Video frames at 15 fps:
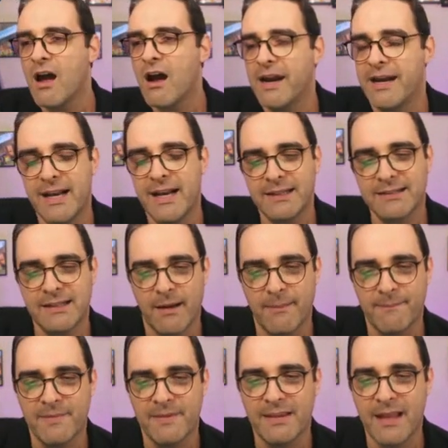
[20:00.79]
All right, next
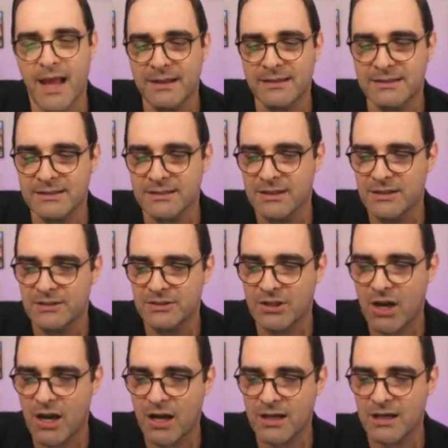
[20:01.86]
up, let's
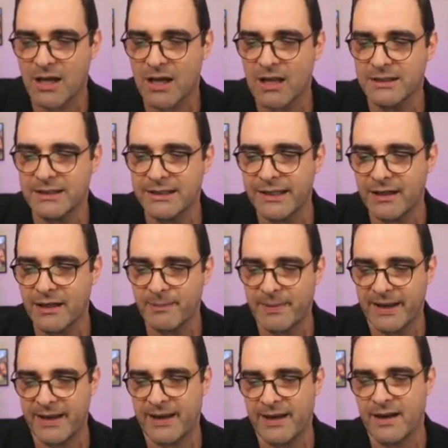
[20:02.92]
talk a little
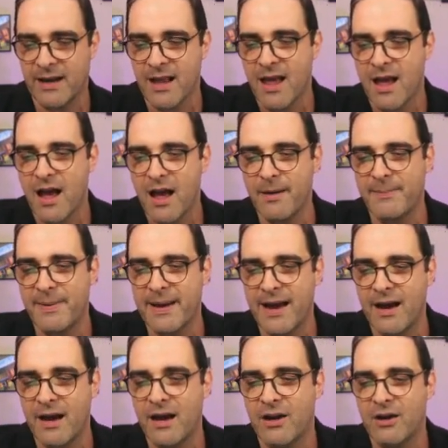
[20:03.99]
bit
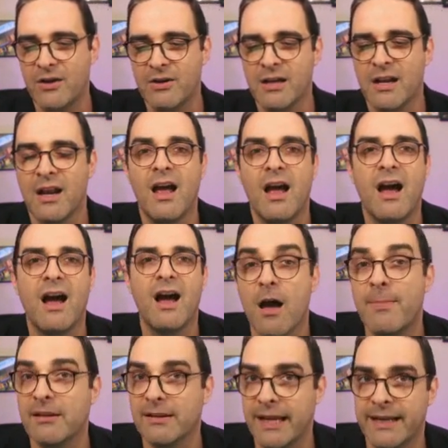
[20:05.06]
about
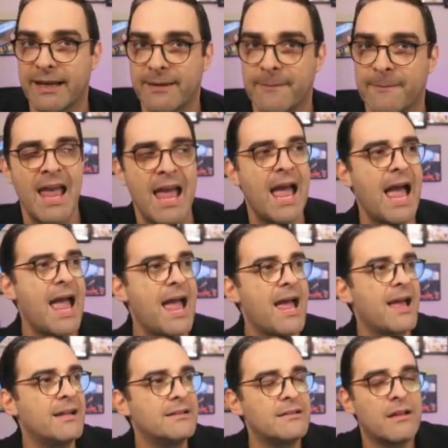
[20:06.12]
about lighting.
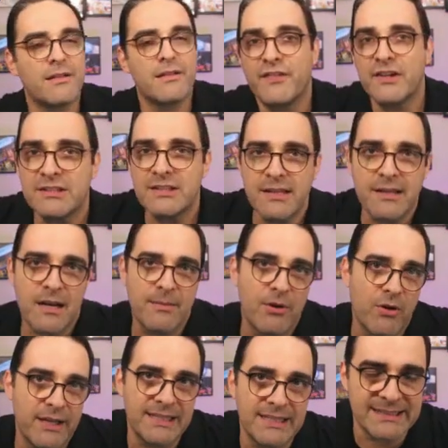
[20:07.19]
And the first thing that I'm
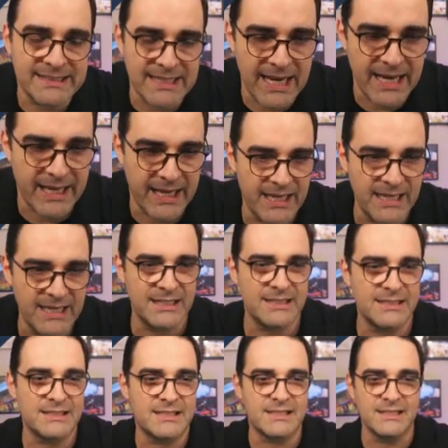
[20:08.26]
going to say
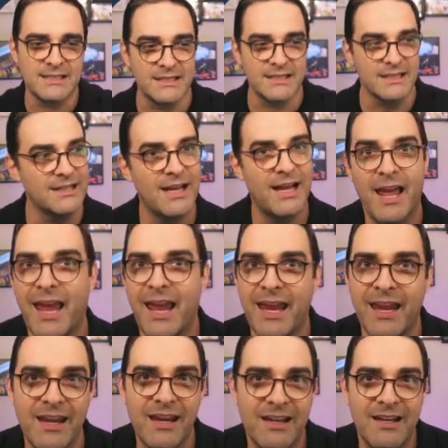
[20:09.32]
is,
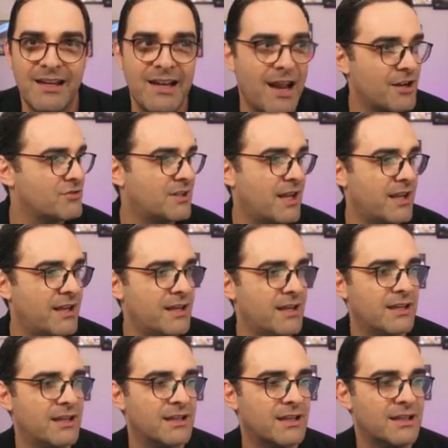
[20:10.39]
hey, natural
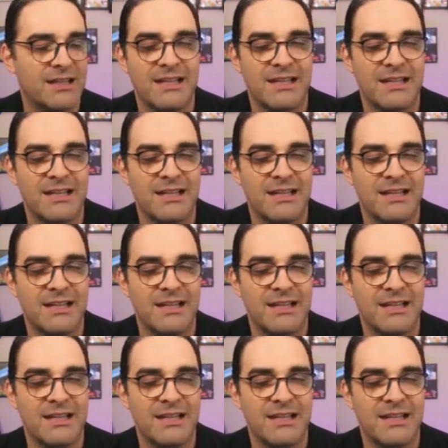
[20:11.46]
lighting,